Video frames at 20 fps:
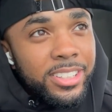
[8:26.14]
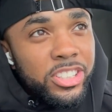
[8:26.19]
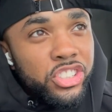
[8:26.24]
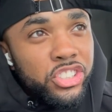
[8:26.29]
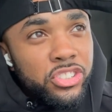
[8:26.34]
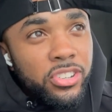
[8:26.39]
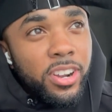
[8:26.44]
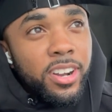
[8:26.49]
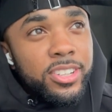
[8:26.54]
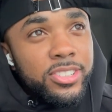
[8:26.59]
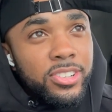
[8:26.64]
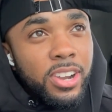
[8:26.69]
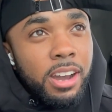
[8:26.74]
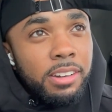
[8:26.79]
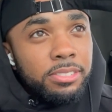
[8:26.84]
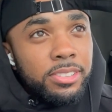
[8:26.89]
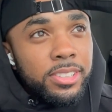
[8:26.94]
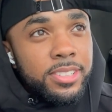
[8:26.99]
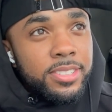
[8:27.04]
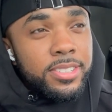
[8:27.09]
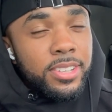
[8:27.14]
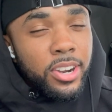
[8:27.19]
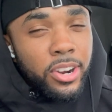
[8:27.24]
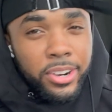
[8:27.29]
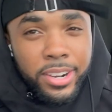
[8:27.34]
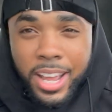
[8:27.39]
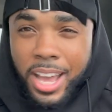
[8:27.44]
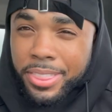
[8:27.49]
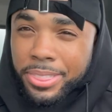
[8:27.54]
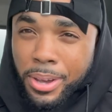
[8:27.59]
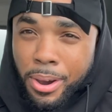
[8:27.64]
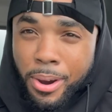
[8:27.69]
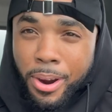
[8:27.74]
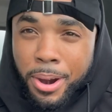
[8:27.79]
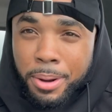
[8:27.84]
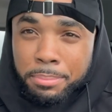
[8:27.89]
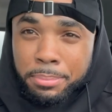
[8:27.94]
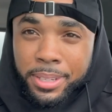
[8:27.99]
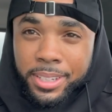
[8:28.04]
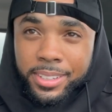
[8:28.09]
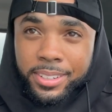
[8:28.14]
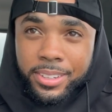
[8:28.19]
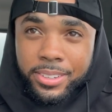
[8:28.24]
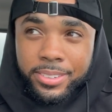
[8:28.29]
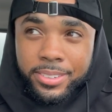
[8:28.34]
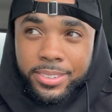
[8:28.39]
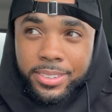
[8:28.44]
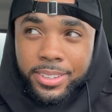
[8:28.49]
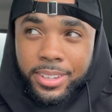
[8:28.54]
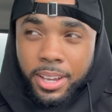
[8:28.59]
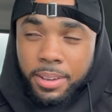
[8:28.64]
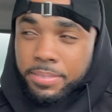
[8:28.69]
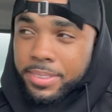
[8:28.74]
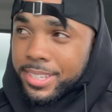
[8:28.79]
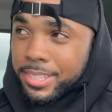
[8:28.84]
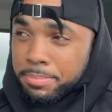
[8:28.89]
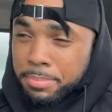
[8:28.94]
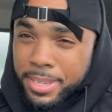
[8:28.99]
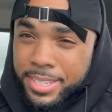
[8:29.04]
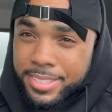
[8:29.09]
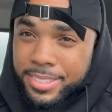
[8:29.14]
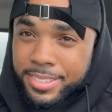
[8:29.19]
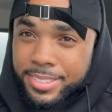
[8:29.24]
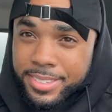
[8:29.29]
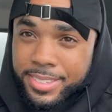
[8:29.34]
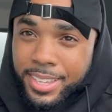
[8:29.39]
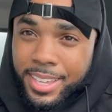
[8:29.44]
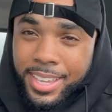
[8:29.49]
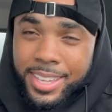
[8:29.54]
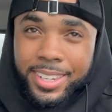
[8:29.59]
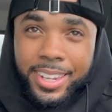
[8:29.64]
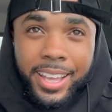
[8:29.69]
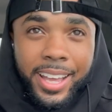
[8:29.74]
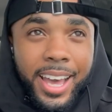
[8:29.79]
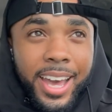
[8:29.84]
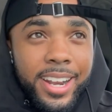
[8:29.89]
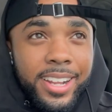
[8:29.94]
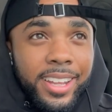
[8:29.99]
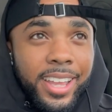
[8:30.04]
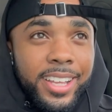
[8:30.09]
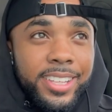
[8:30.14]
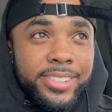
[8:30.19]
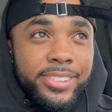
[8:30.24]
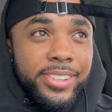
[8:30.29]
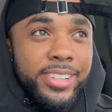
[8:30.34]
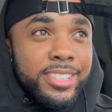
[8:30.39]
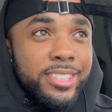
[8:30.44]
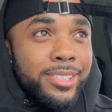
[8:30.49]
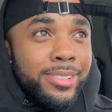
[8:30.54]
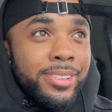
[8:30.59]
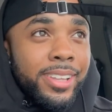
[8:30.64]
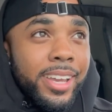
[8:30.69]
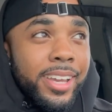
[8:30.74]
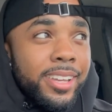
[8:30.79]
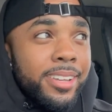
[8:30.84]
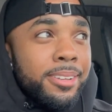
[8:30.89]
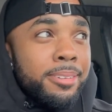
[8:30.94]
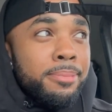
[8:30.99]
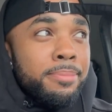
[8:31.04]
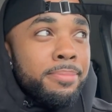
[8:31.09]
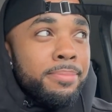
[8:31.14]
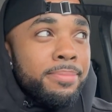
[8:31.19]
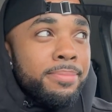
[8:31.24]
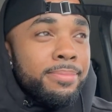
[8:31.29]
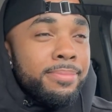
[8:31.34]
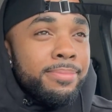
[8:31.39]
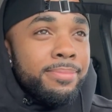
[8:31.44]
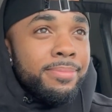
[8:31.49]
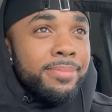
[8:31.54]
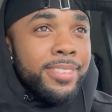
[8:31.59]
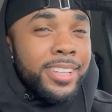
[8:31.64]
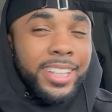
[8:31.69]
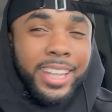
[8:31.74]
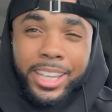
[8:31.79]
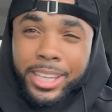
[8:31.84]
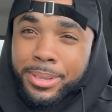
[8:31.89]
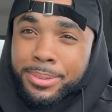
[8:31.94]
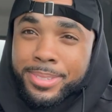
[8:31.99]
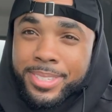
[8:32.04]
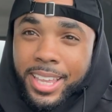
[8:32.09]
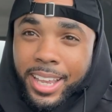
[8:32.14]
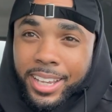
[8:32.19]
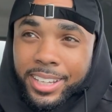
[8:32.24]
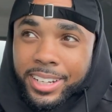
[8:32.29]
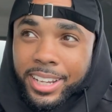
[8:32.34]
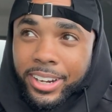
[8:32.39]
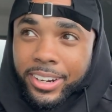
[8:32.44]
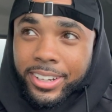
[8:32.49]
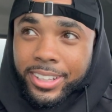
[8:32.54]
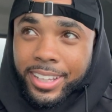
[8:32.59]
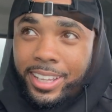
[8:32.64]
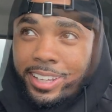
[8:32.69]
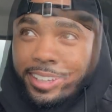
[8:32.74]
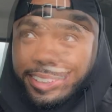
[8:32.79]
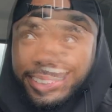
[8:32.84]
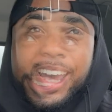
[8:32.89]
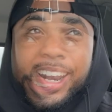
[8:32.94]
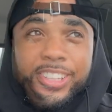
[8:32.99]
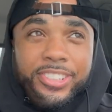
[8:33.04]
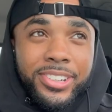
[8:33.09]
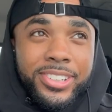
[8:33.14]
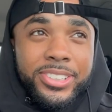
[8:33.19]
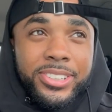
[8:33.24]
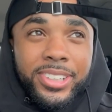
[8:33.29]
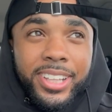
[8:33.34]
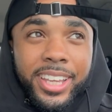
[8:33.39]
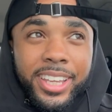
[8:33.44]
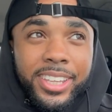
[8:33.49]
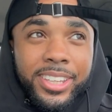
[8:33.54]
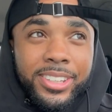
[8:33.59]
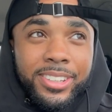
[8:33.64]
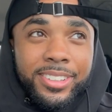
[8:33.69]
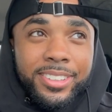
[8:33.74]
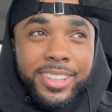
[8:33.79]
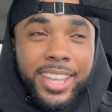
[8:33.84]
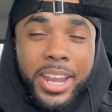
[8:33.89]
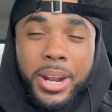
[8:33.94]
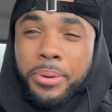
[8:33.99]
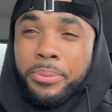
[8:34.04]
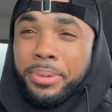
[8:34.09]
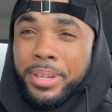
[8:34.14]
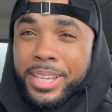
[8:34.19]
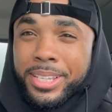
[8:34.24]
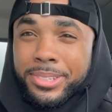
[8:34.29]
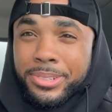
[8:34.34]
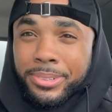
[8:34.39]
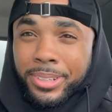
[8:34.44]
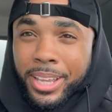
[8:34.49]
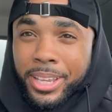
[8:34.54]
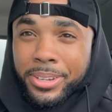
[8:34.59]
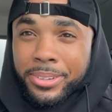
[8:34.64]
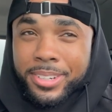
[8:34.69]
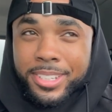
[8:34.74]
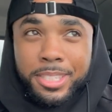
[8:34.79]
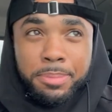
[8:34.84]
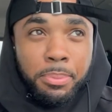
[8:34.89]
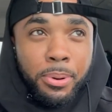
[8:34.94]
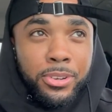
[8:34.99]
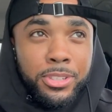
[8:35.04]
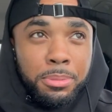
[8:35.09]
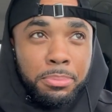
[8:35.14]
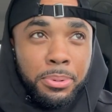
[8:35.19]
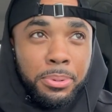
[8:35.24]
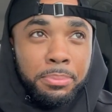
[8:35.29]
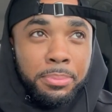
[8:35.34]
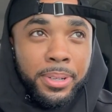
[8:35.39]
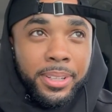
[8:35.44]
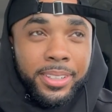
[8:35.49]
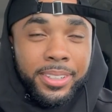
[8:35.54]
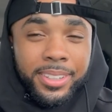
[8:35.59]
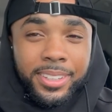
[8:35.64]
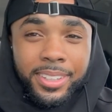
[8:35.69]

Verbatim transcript: truck drivers are not the heartbeat of this business. They kind of like treat you like like you secondary, like kind of treat you like they don't need you, like you're disposable, but